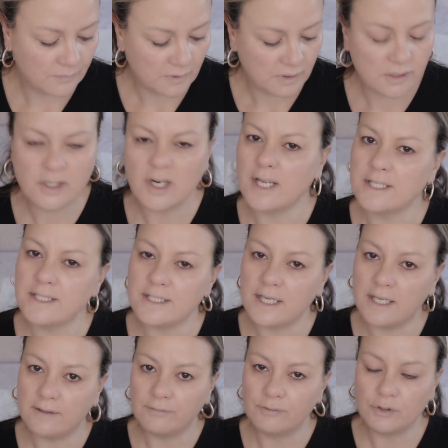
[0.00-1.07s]
It's nice to
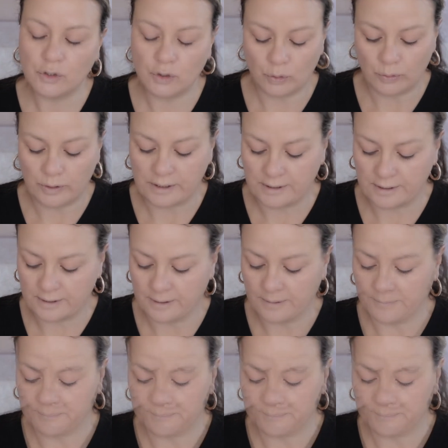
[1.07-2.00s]
have the choice.